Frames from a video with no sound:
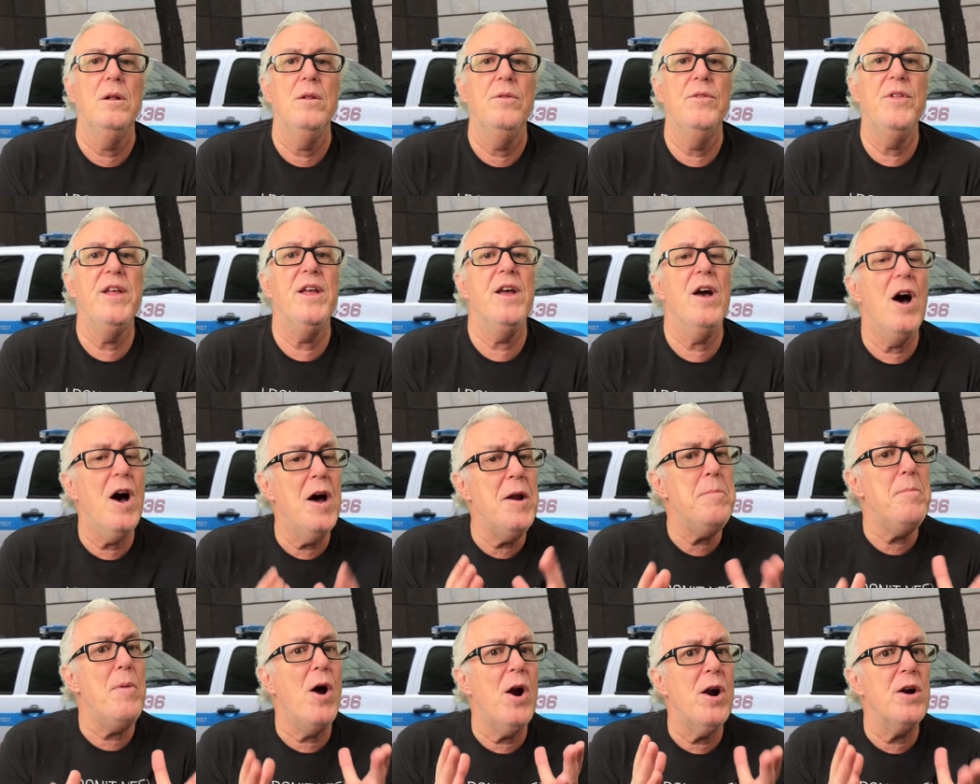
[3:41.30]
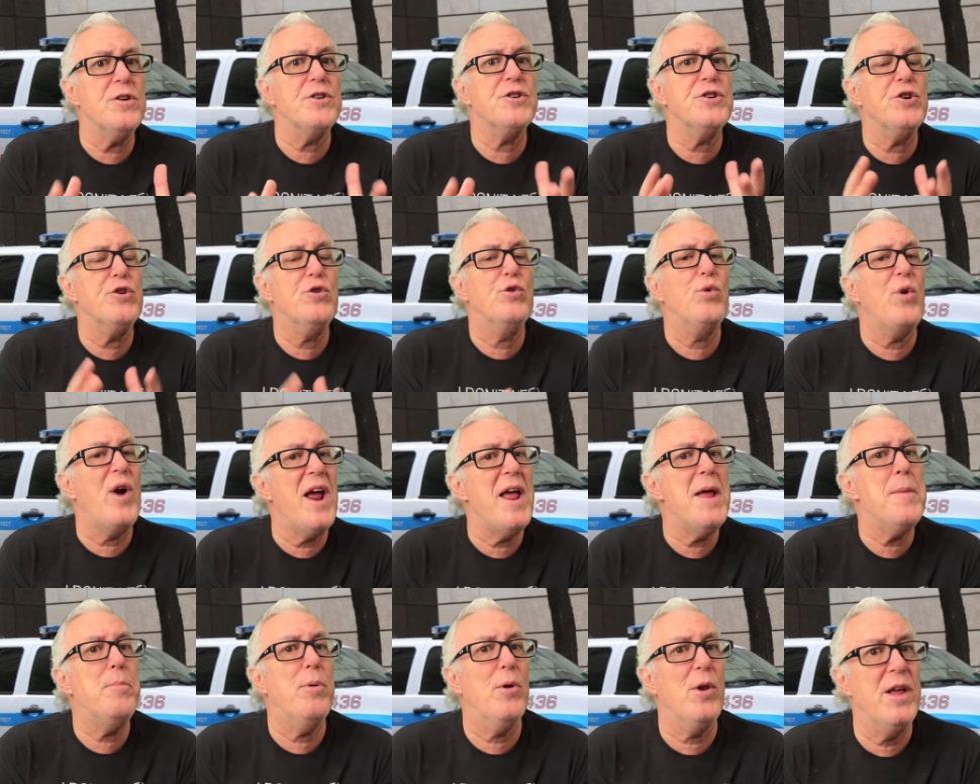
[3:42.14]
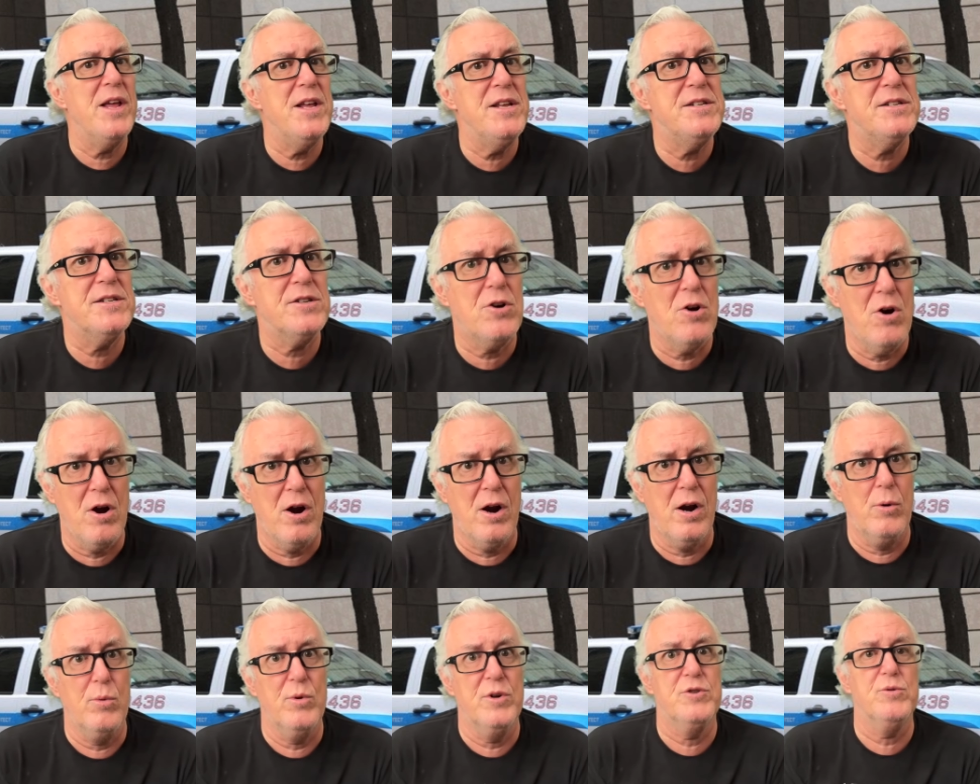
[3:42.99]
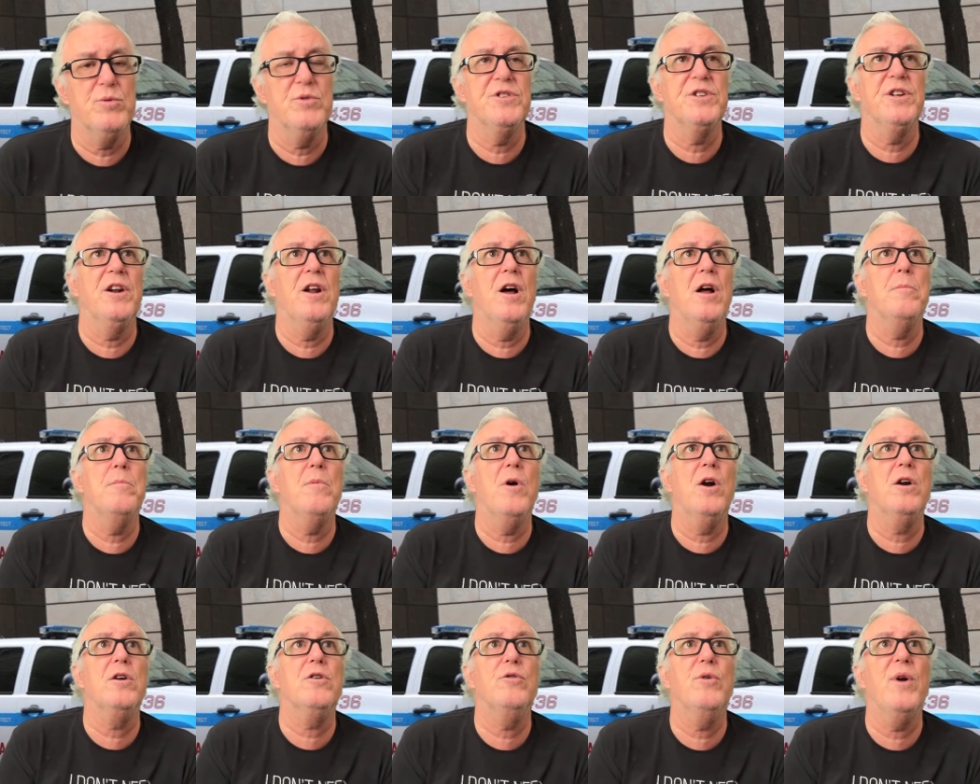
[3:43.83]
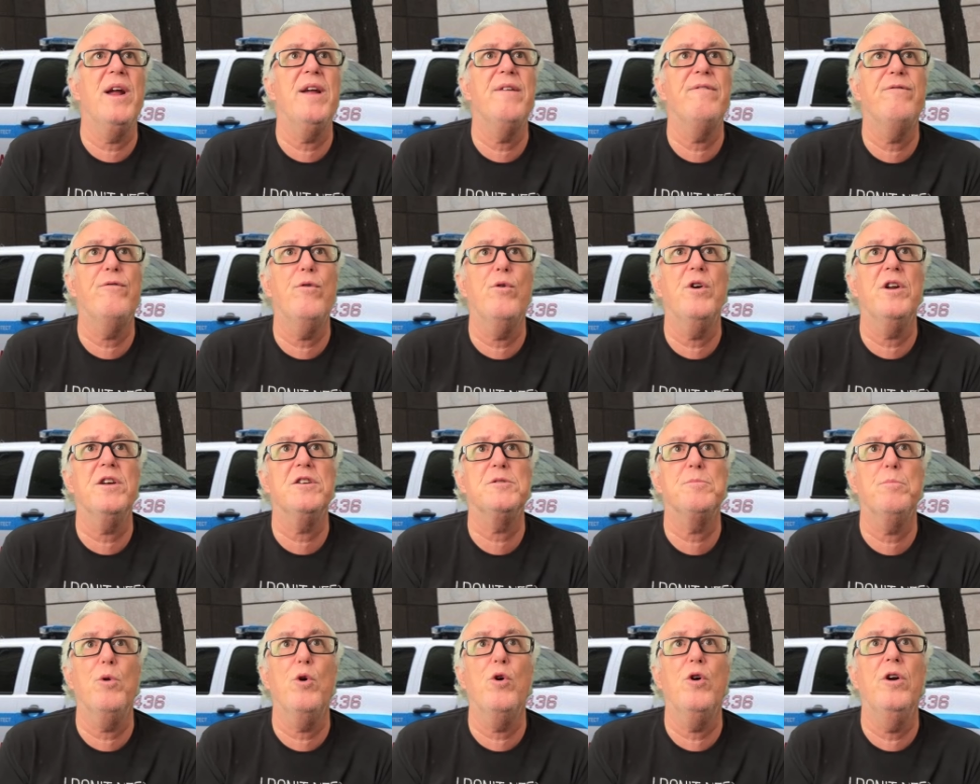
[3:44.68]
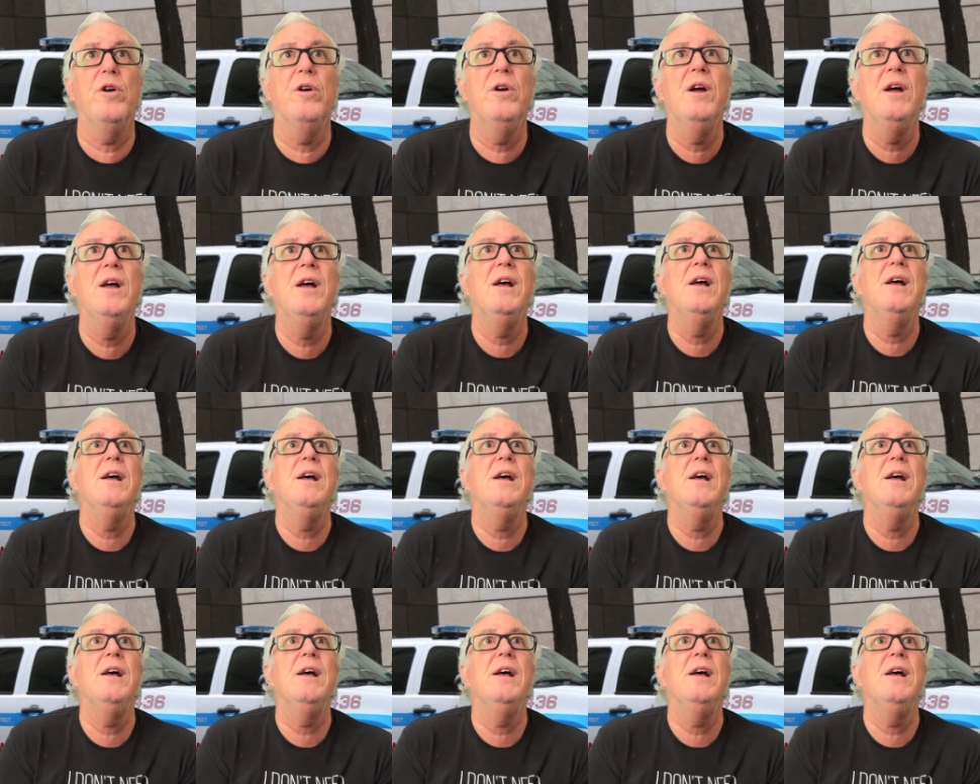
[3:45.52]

The unmarked gray police car, which was an unmarked gray Ford Explorer